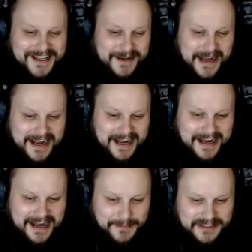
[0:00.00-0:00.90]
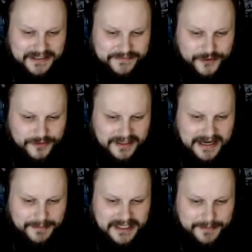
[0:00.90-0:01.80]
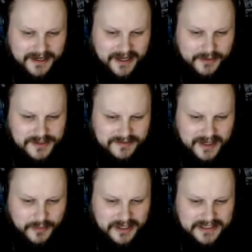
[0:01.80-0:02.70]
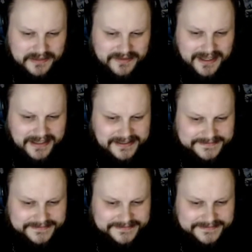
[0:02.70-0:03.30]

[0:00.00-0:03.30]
I'm going to give you, like, I'm going to keep it 100 with you, right? We're going to give, like,